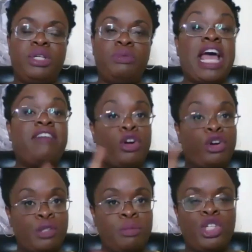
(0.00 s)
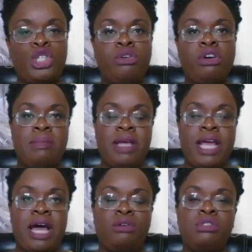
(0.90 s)
we have a Christmas show coming
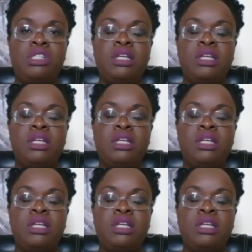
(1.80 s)
out.